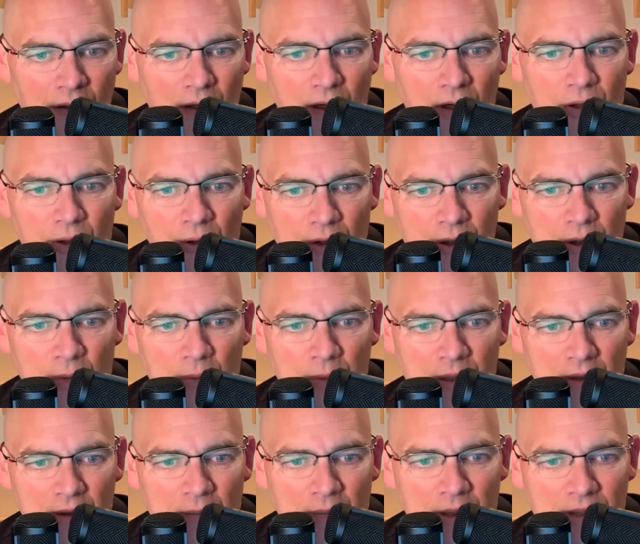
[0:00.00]
although I
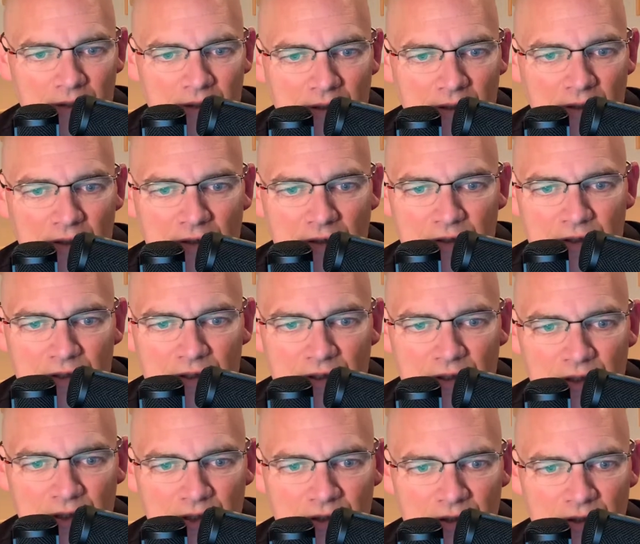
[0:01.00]
know mental illness and
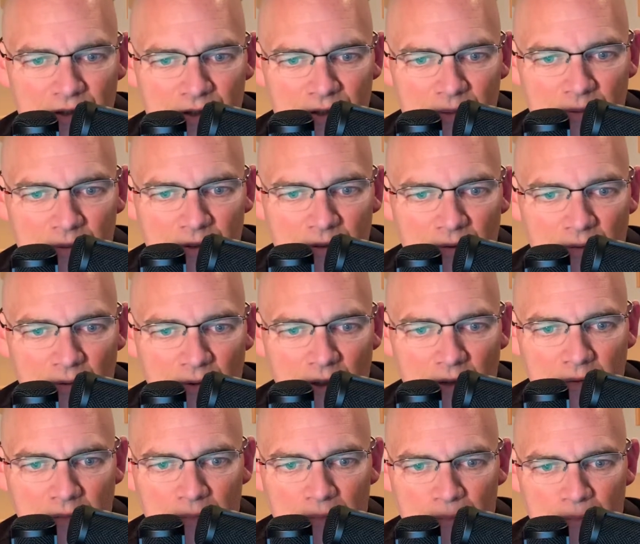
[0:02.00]
addiction seems to
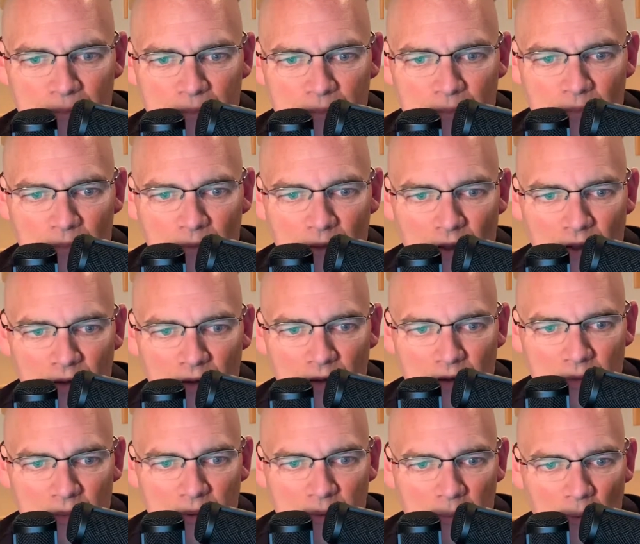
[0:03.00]
run a
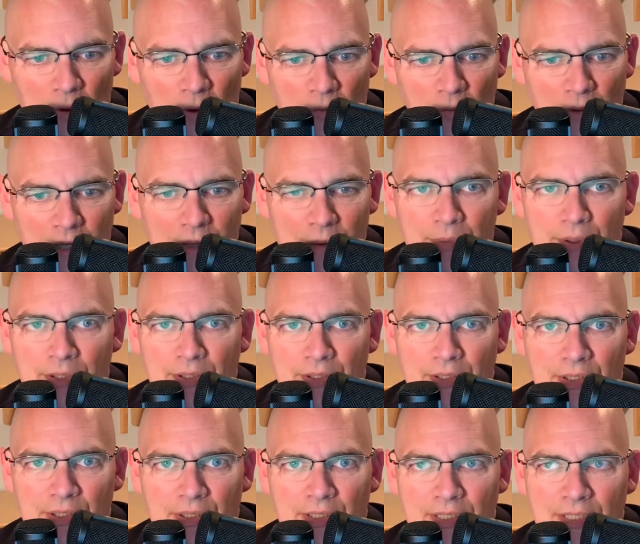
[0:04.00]
little bit more rampant
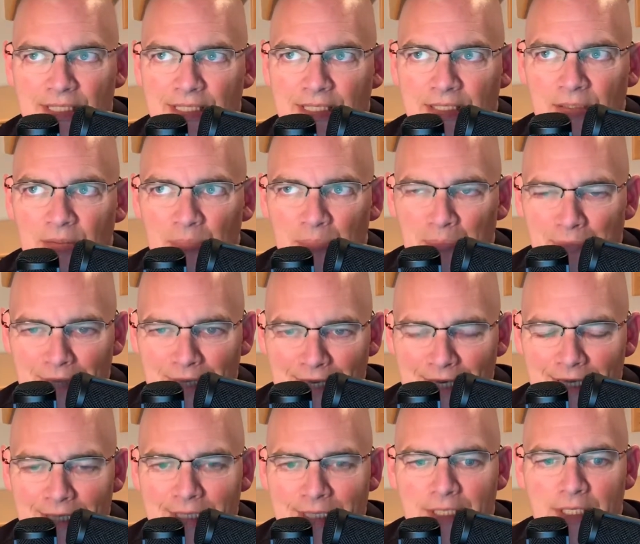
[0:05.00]
in
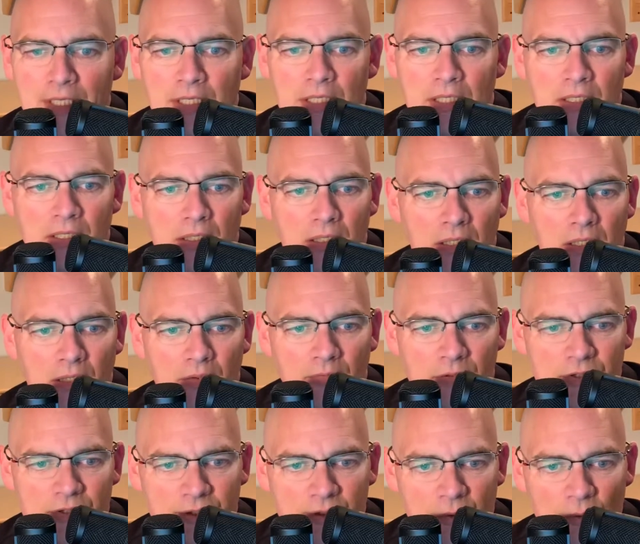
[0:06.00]
men,
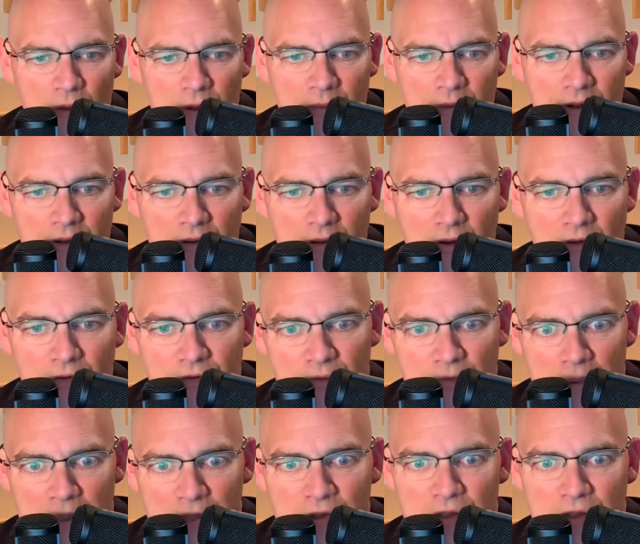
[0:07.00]
obviously women,
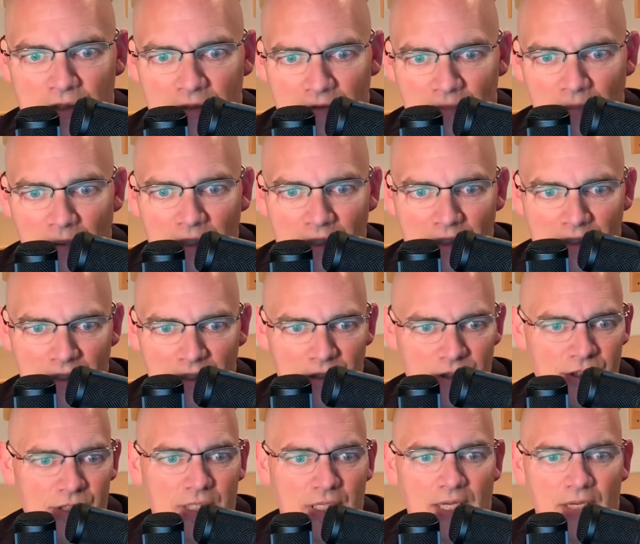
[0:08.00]
especially of my
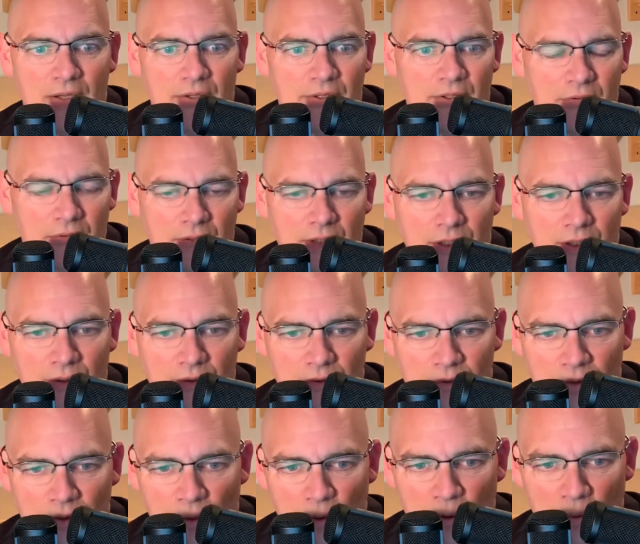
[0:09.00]
age now that, you know,
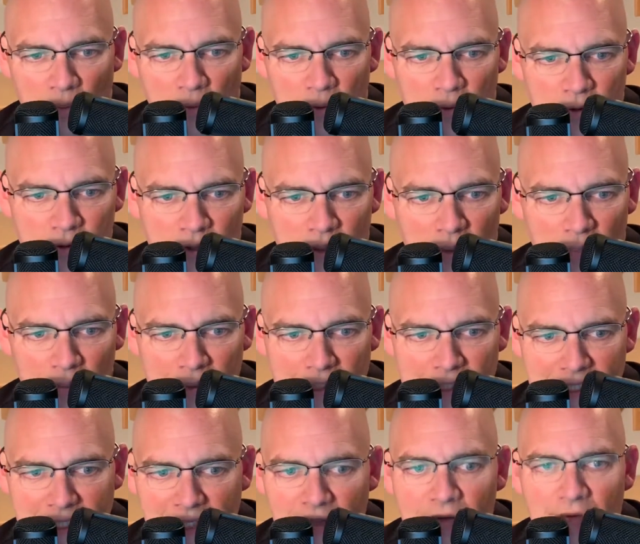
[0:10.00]
the hormones are up and
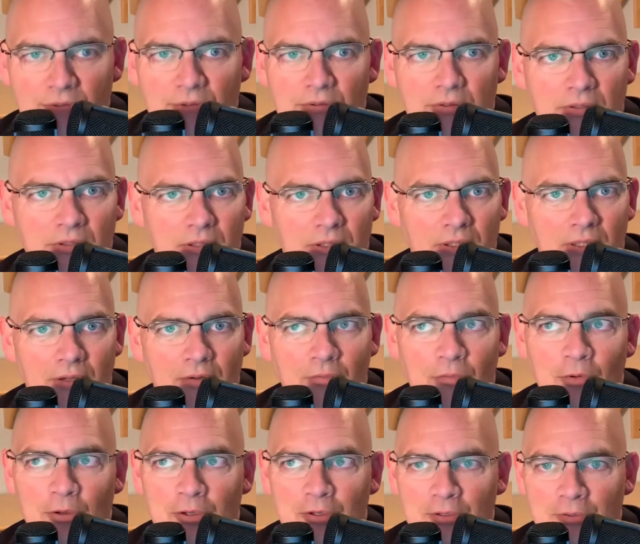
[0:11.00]
down. They have
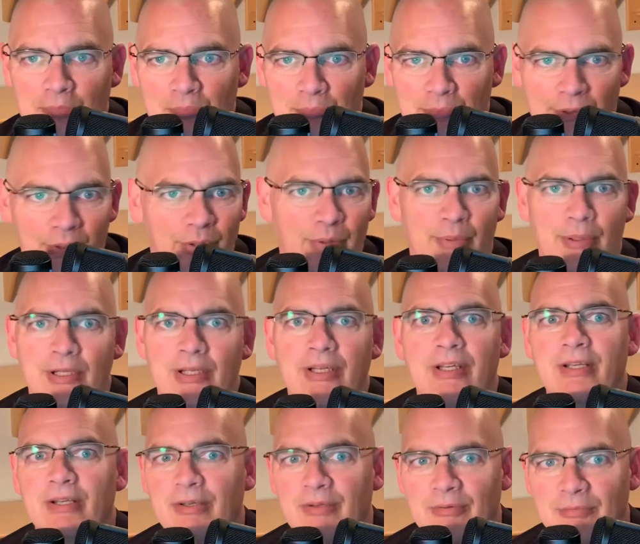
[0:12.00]
one in
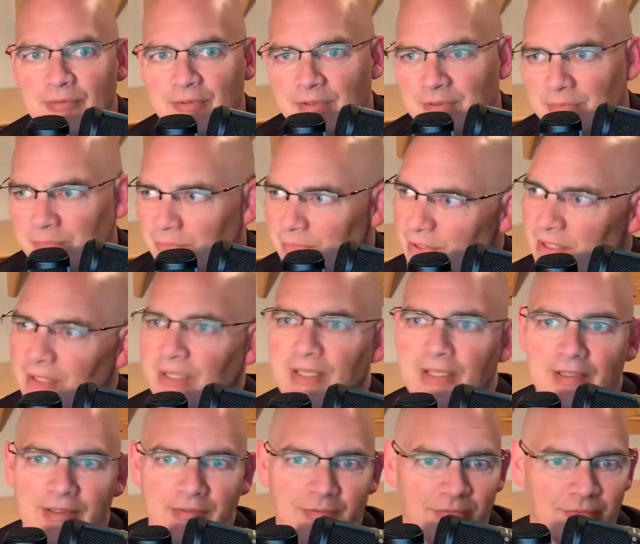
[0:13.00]
puberty and one in
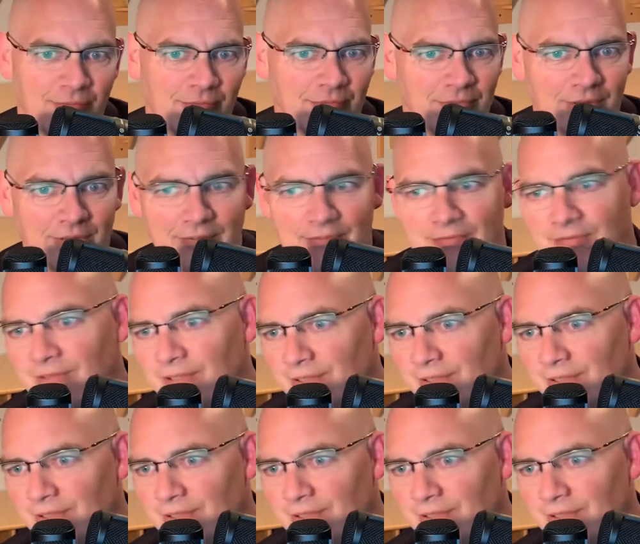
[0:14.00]
midlife and one